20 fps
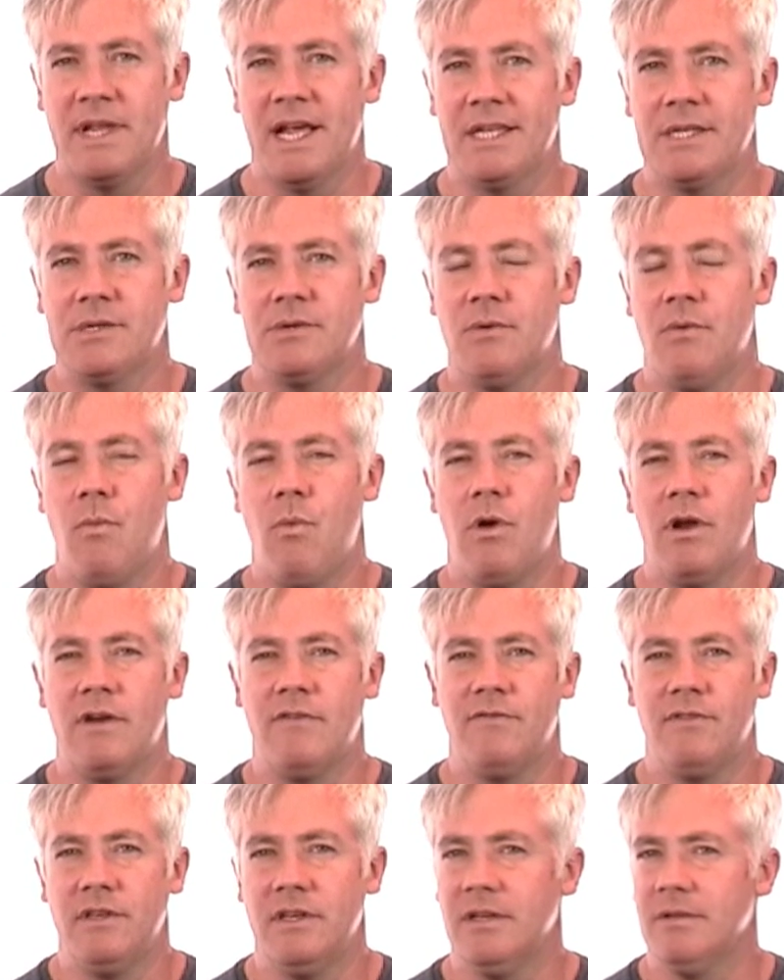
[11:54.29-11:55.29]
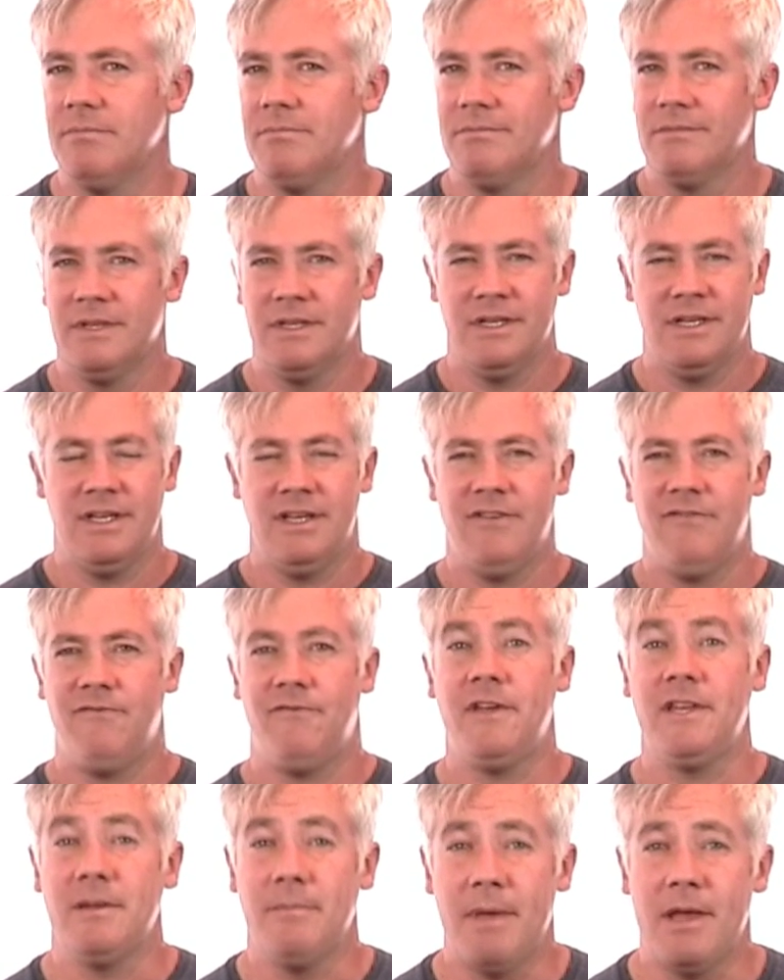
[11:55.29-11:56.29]
That's one of the
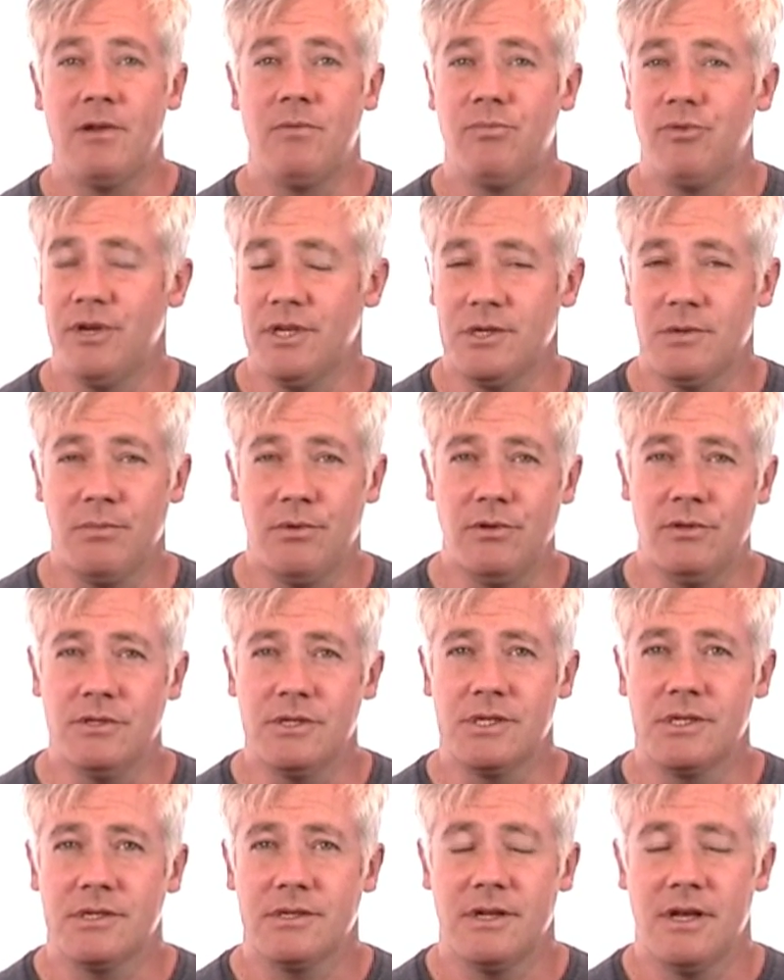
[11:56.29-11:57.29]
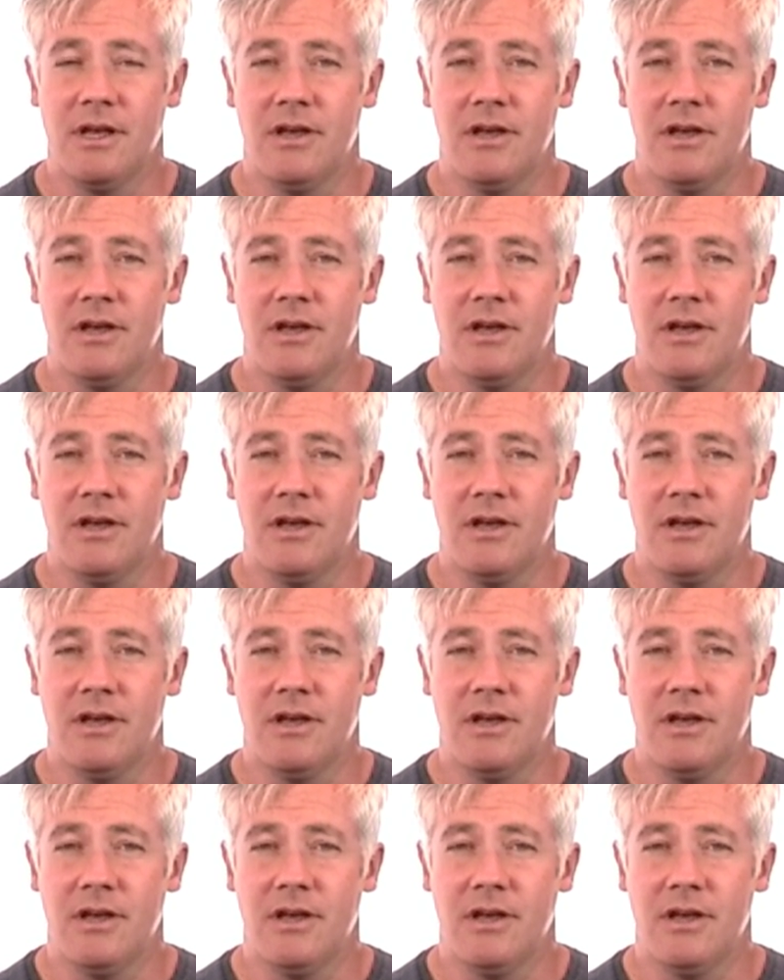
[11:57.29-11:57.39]
fundamental principles